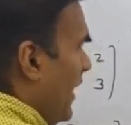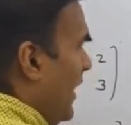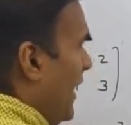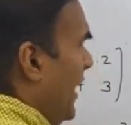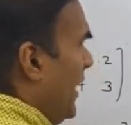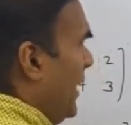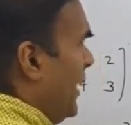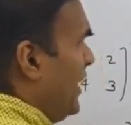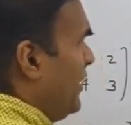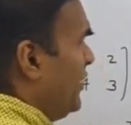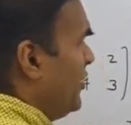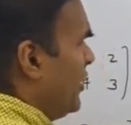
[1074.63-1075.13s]

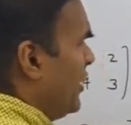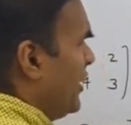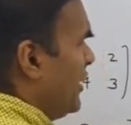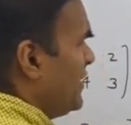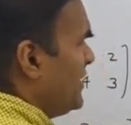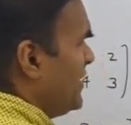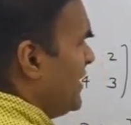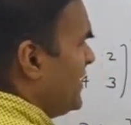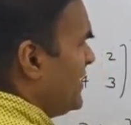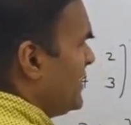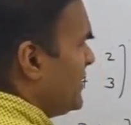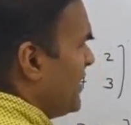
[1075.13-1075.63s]
18,
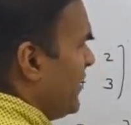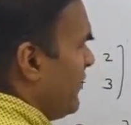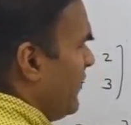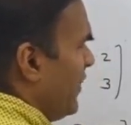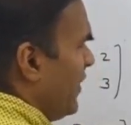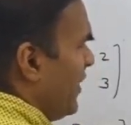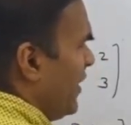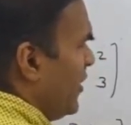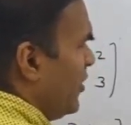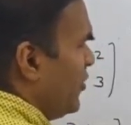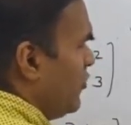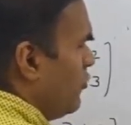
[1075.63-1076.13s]
36,
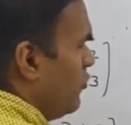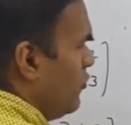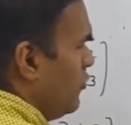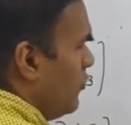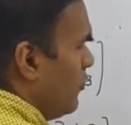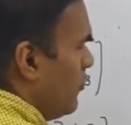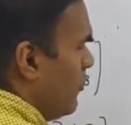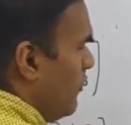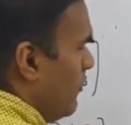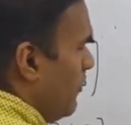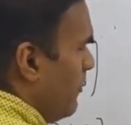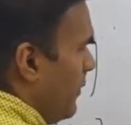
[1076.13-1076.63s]
72
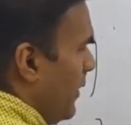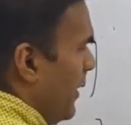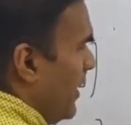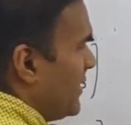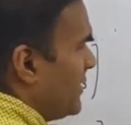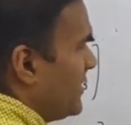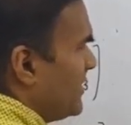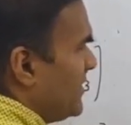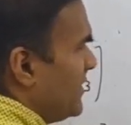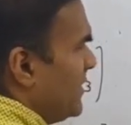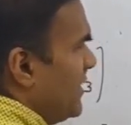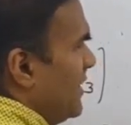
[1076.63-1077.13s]

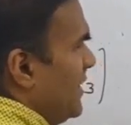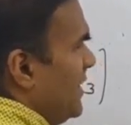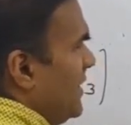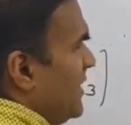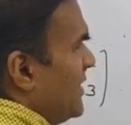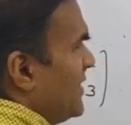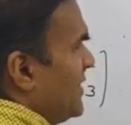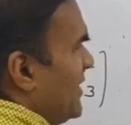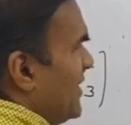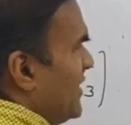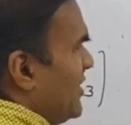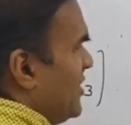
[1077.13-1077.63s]
plus
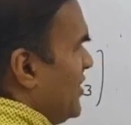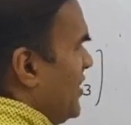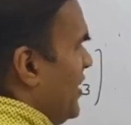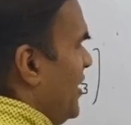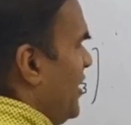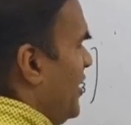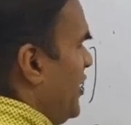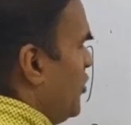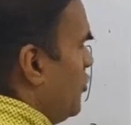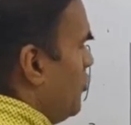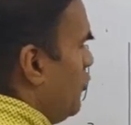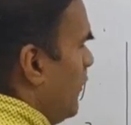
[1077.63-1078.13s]

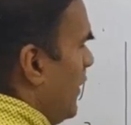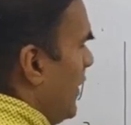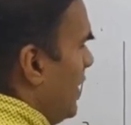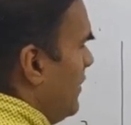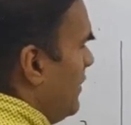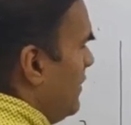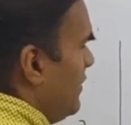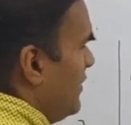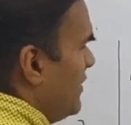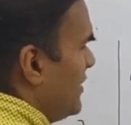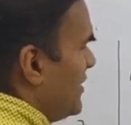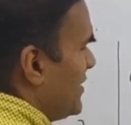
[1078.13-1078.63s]
16 into
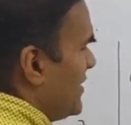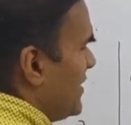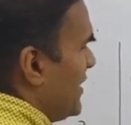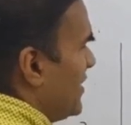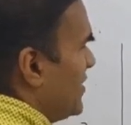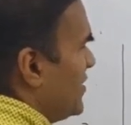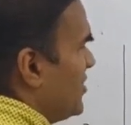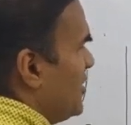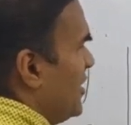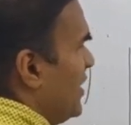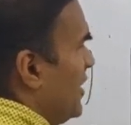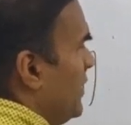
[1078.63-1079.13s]
1,
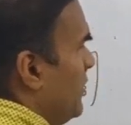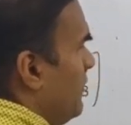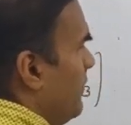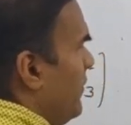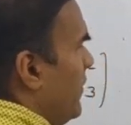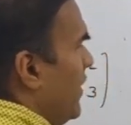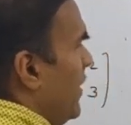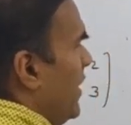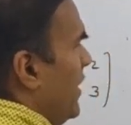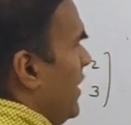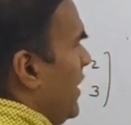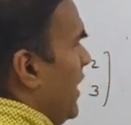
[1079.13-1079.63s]
16.
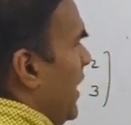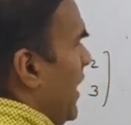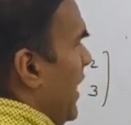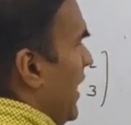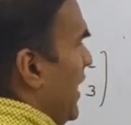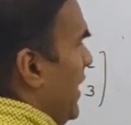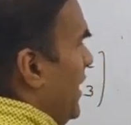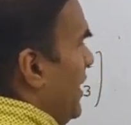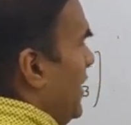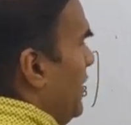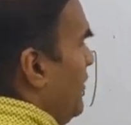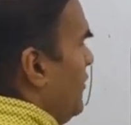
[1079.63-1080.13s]

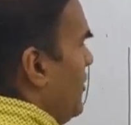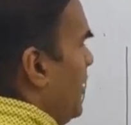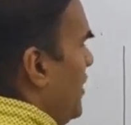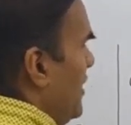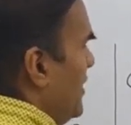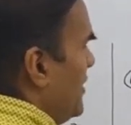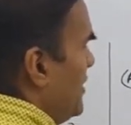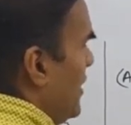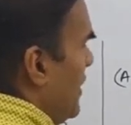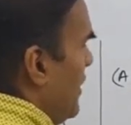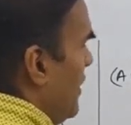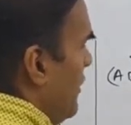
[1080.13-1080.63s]
18
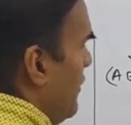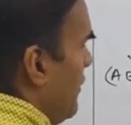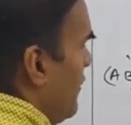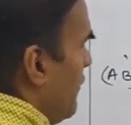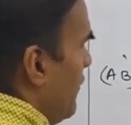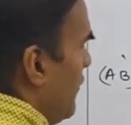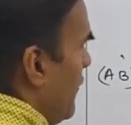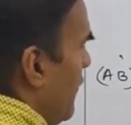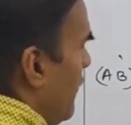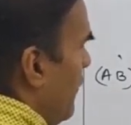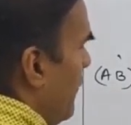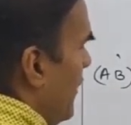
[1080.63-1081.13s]
3s are
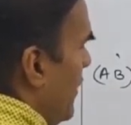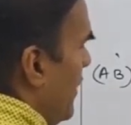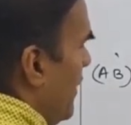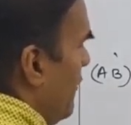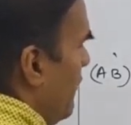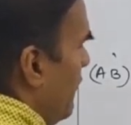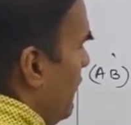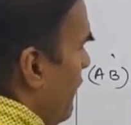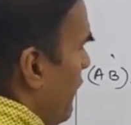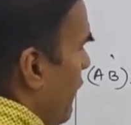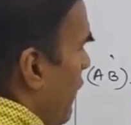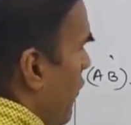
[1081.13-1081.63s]

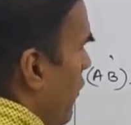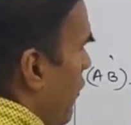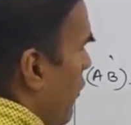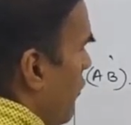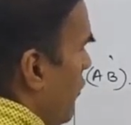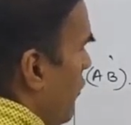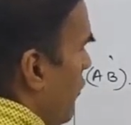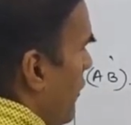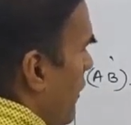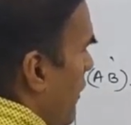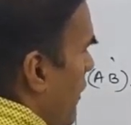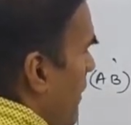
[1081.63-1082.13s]

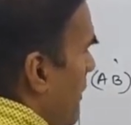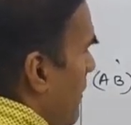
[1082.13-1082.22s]
54